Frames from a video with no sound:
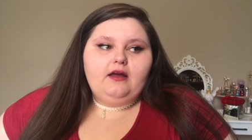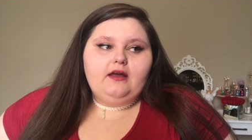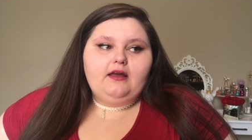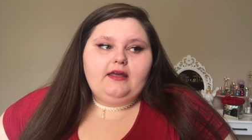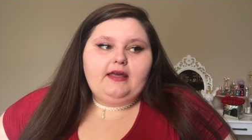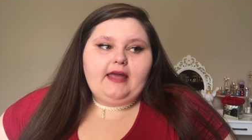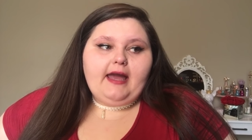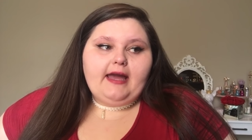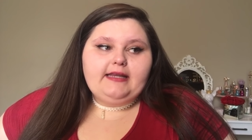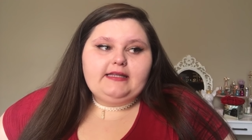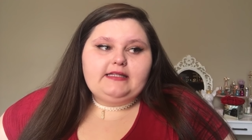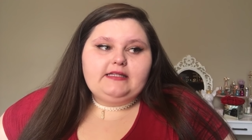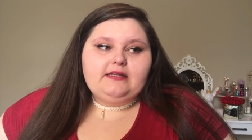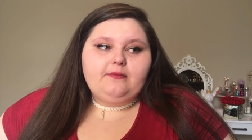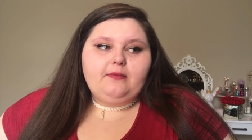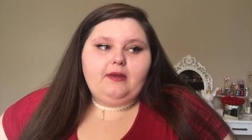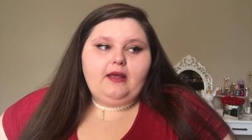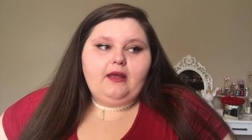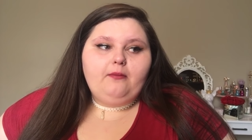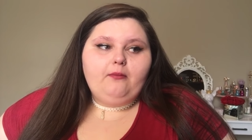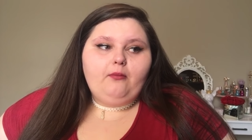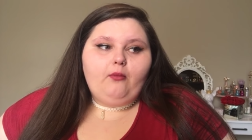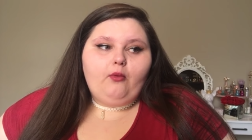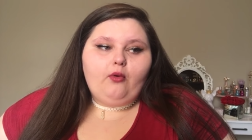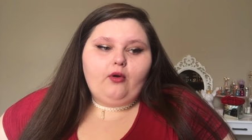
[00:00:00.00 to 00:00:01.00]
get to me
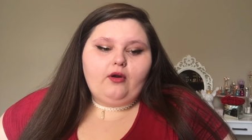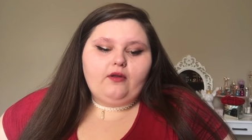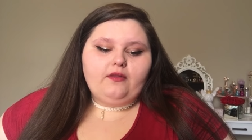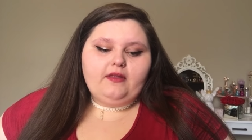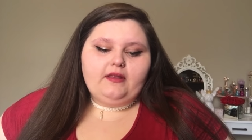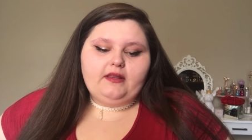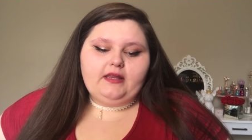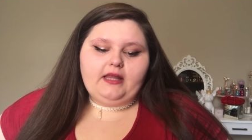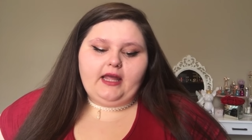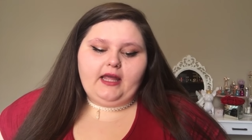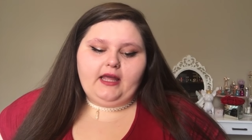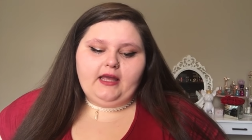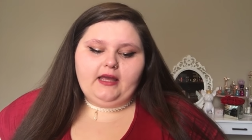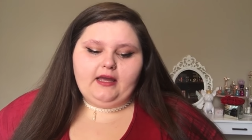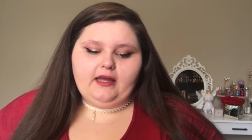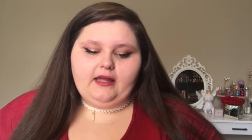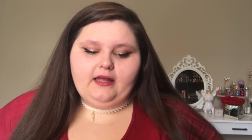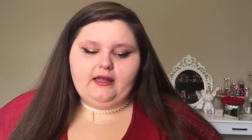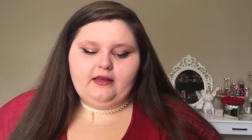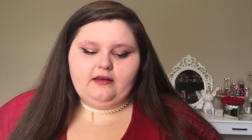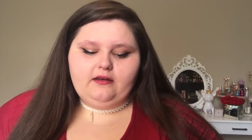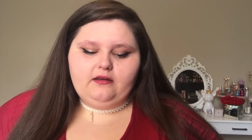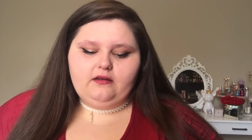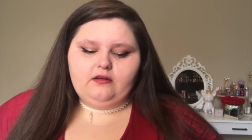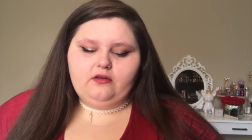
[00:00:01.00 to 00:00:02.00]
more than like
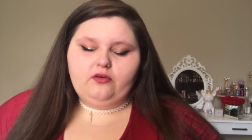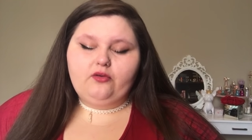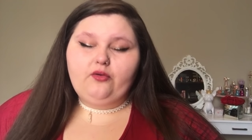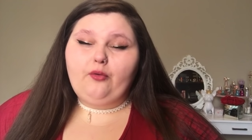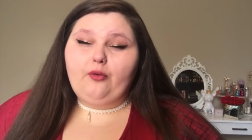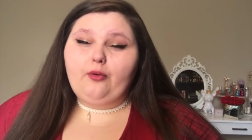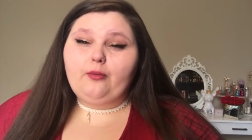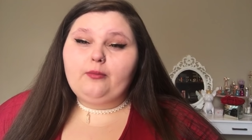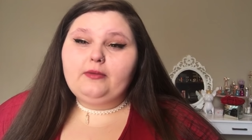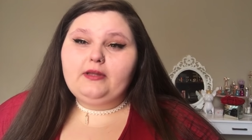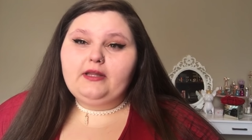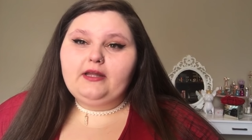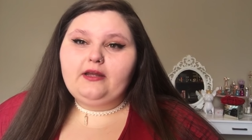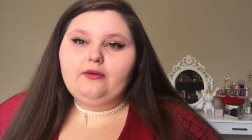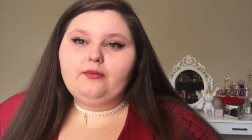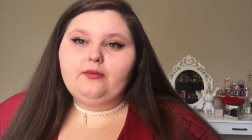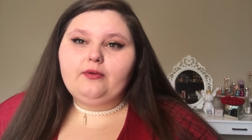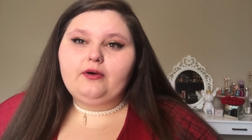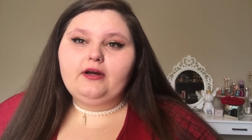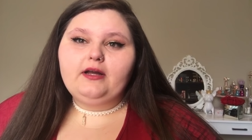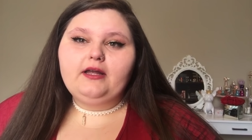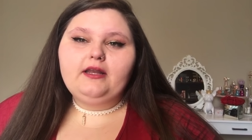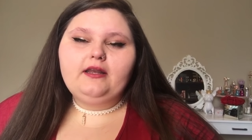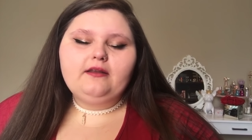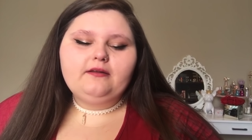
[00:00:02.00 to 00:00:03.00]
it normally
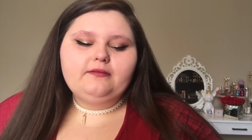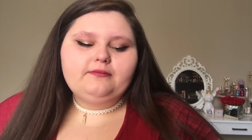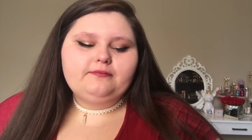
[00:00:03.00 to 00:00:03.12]
would.